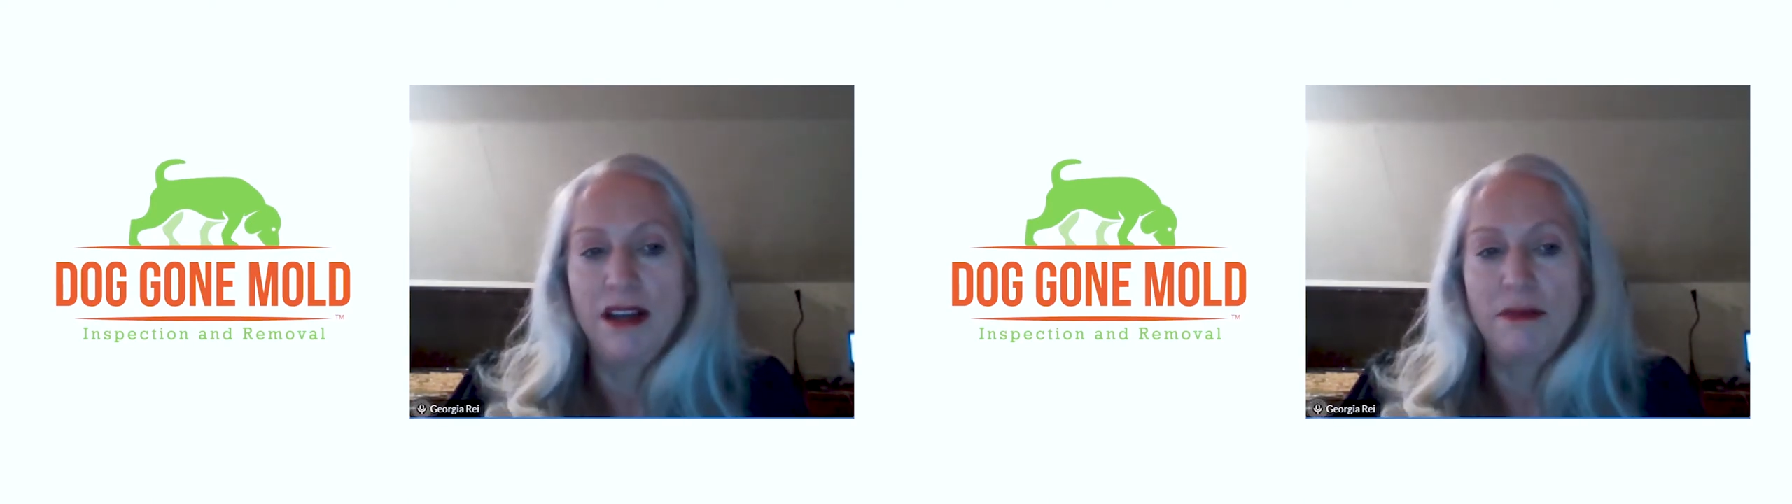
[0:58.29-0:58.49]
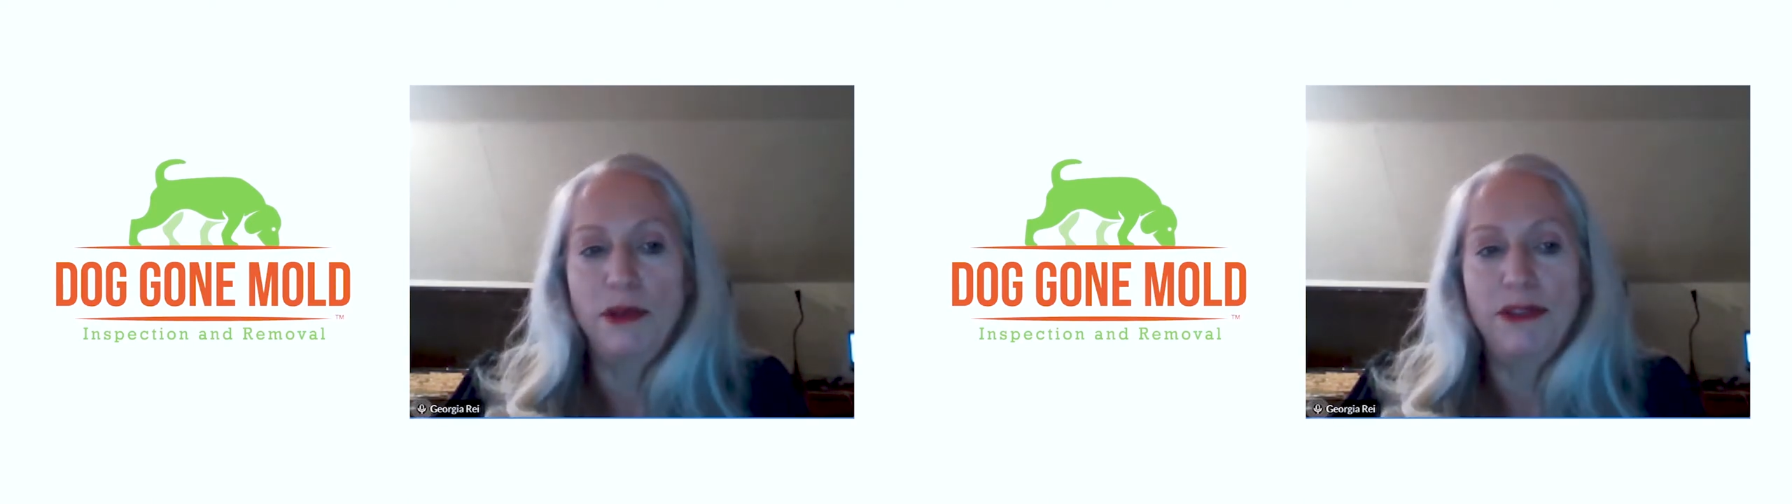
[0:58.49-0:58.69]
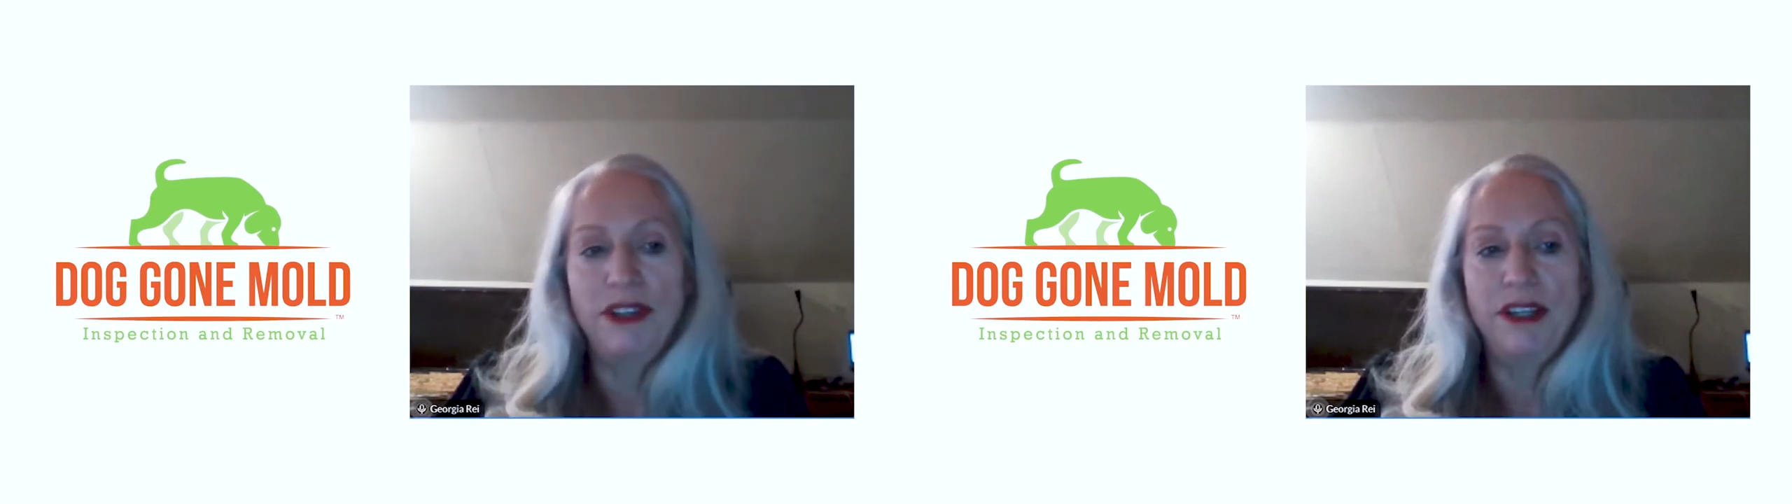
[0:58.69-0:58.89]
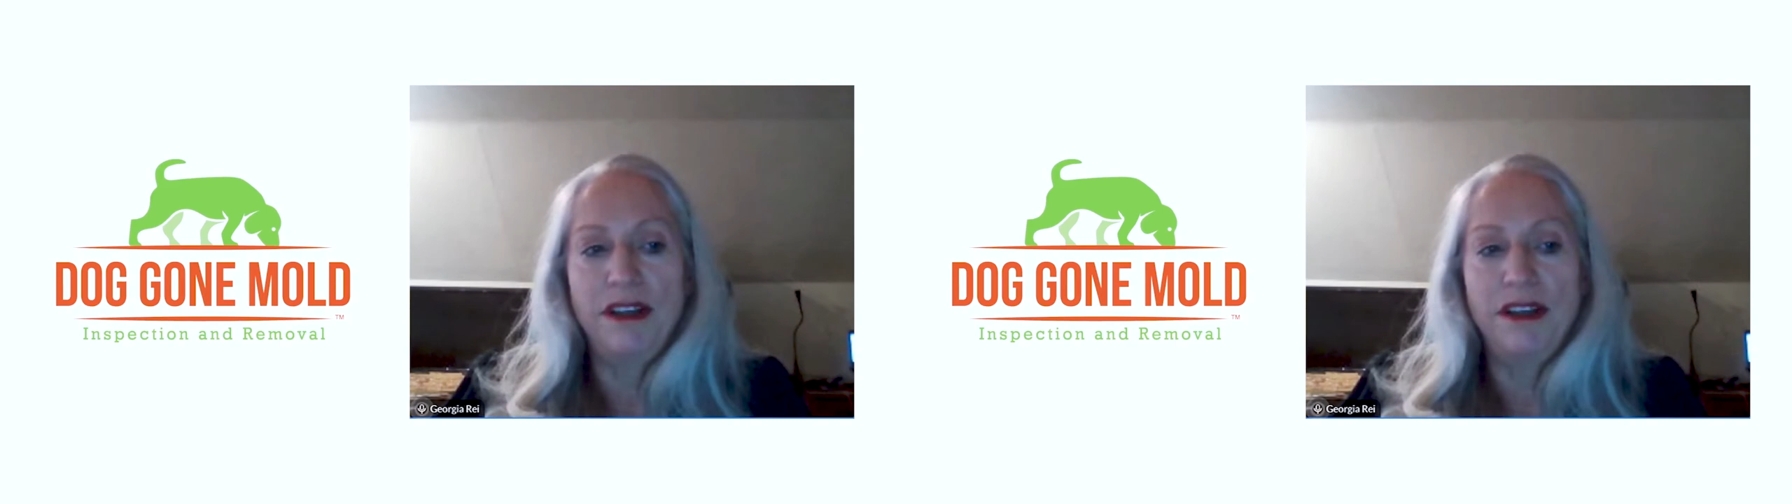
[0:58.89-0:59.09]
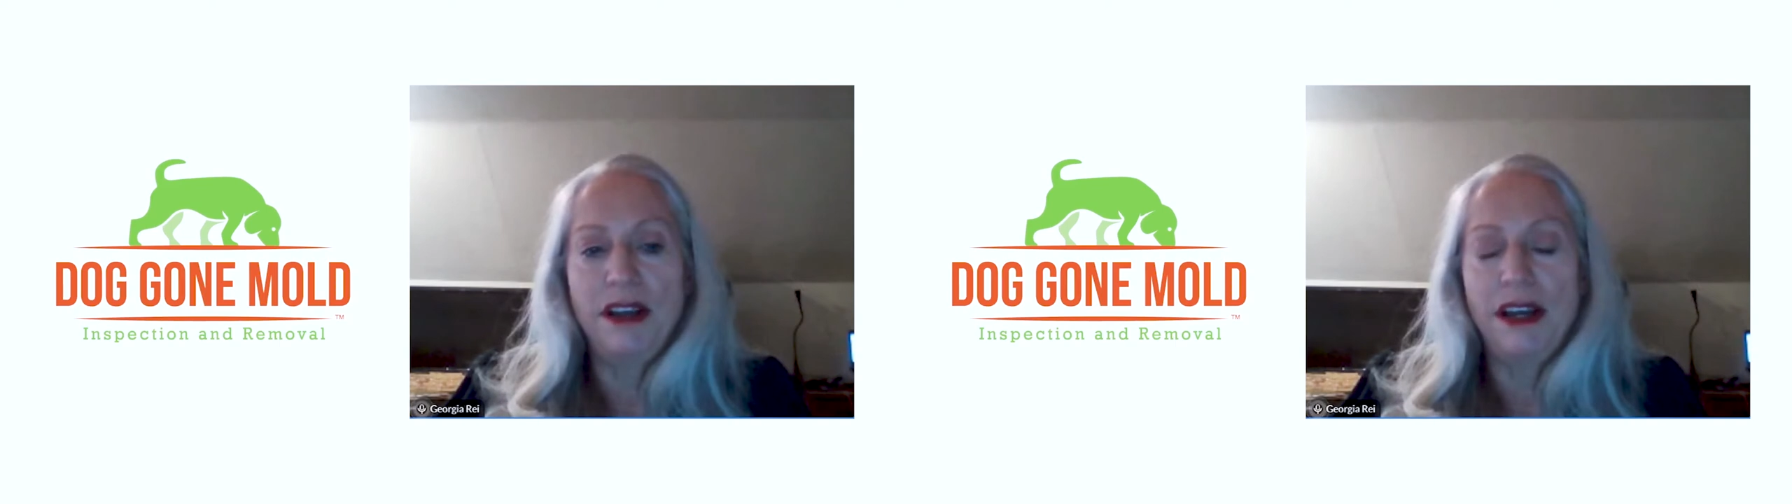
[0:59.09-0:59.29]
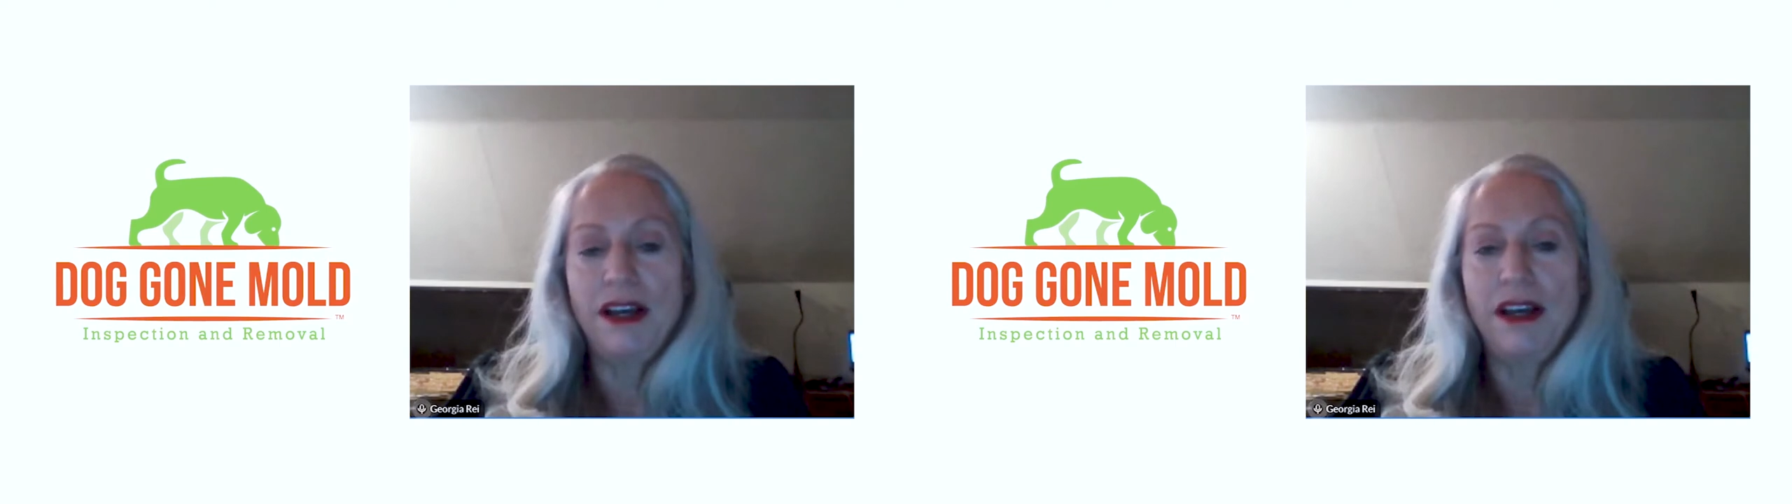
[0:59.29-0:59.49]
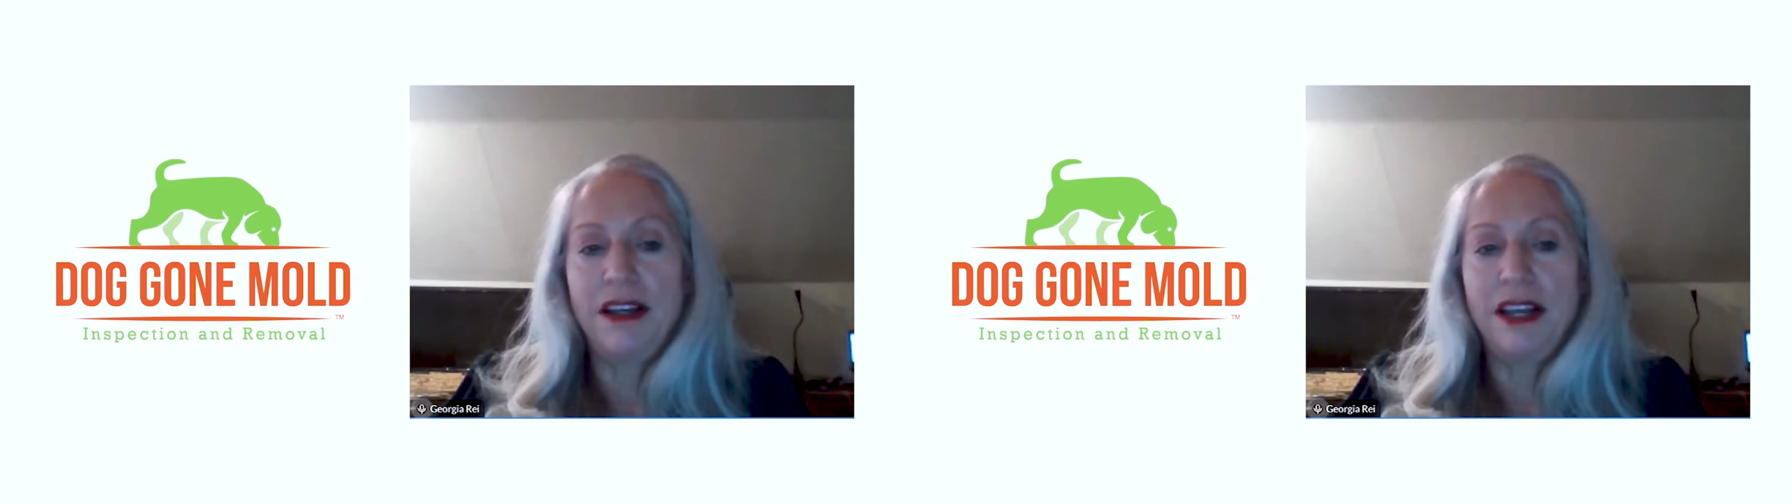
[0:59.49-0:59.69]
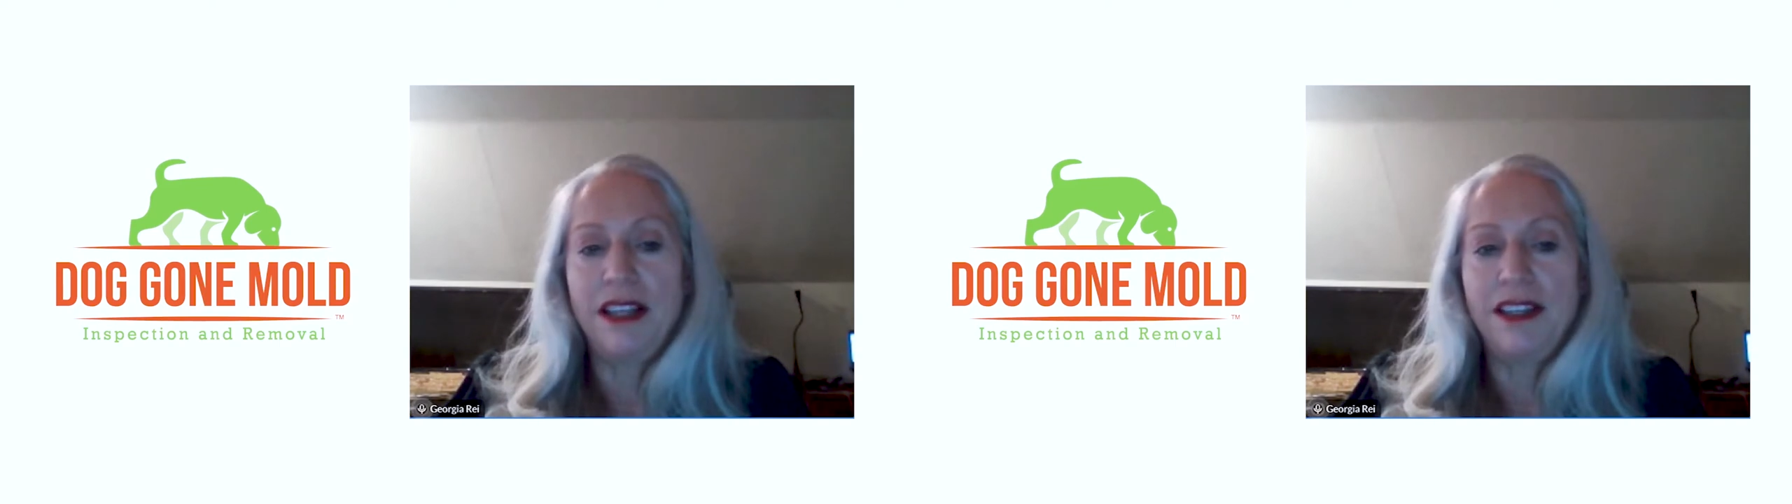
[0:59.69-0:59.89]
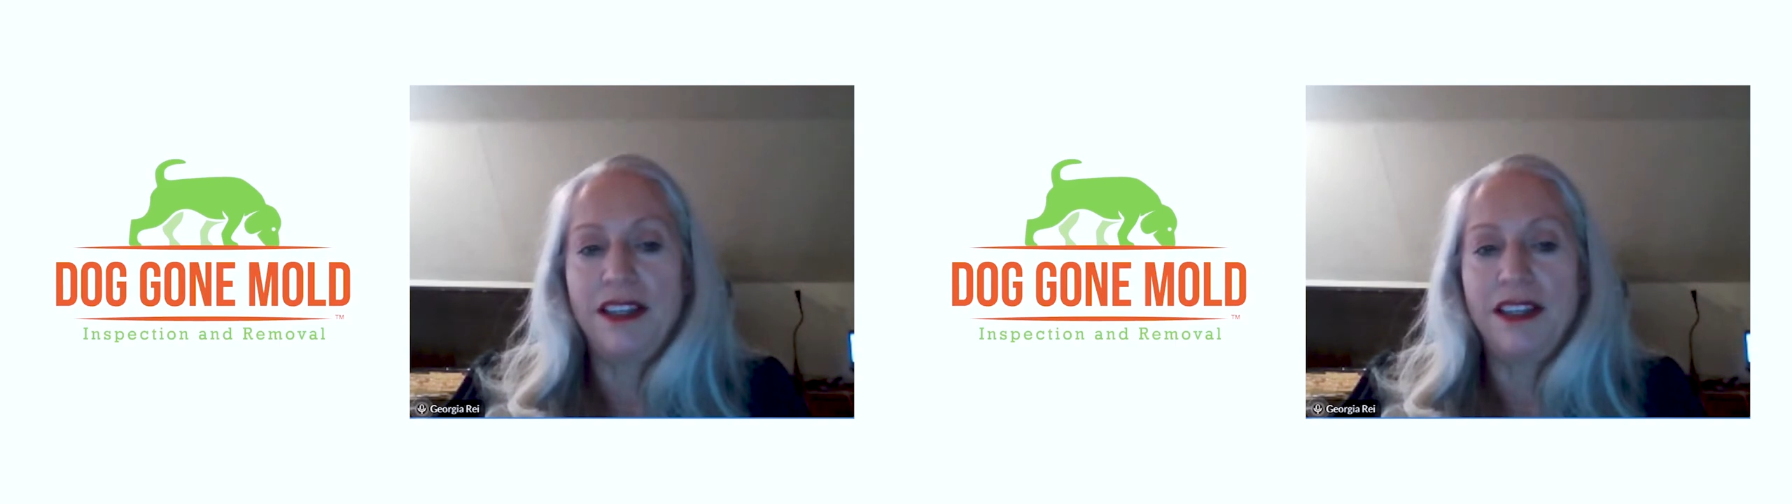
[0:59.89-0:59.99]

roofing, and